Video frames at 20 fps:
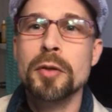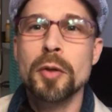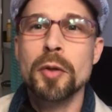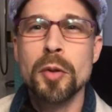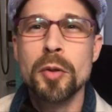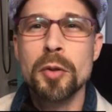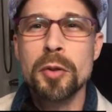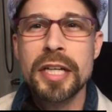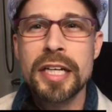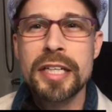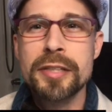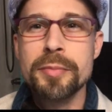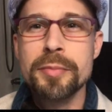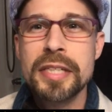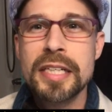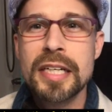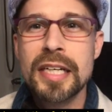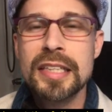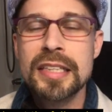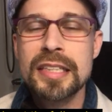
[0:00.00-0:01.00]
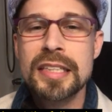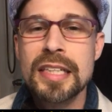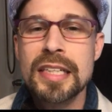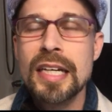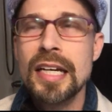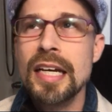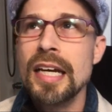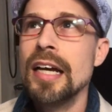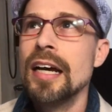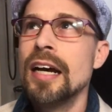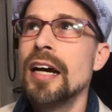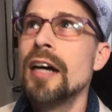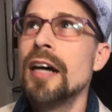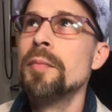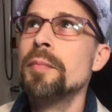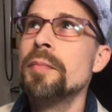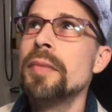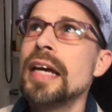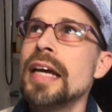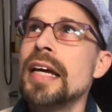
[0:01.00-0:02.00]
hole had to be cut,
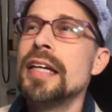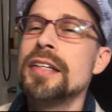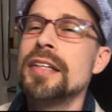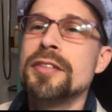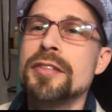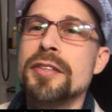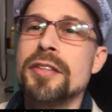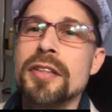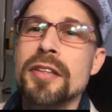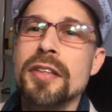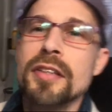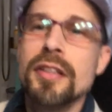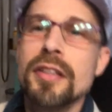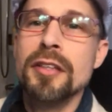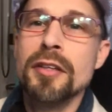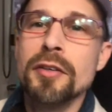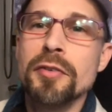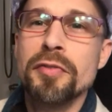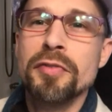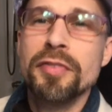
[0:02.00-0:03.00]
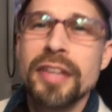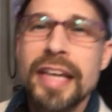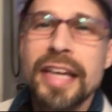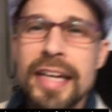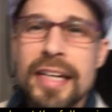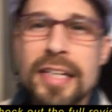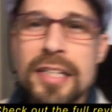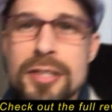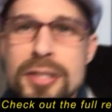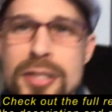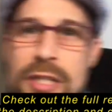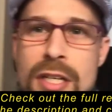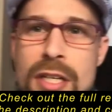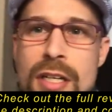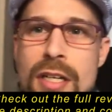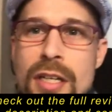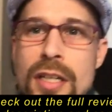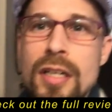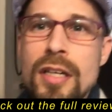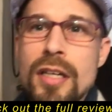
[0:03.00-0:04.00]
and the flange
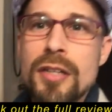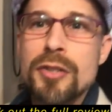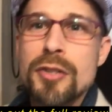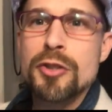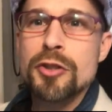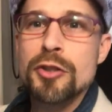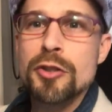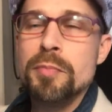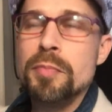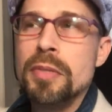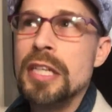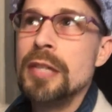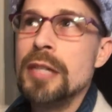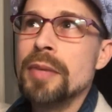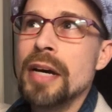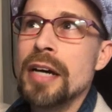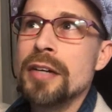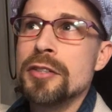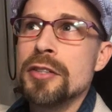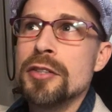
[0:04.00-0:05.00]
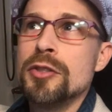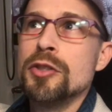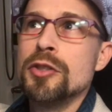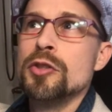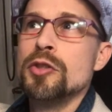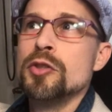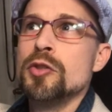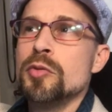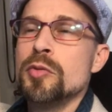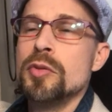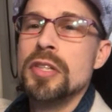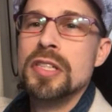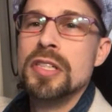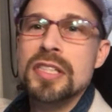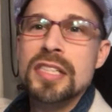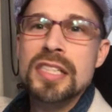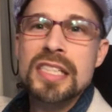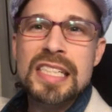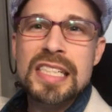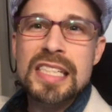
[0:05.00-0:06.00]
should be mounted to the
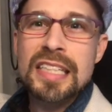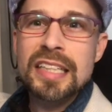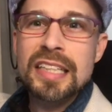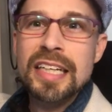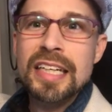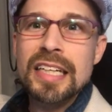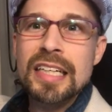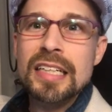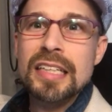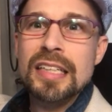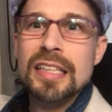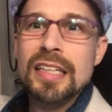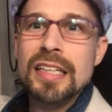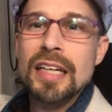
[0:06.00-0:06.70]
ceiling,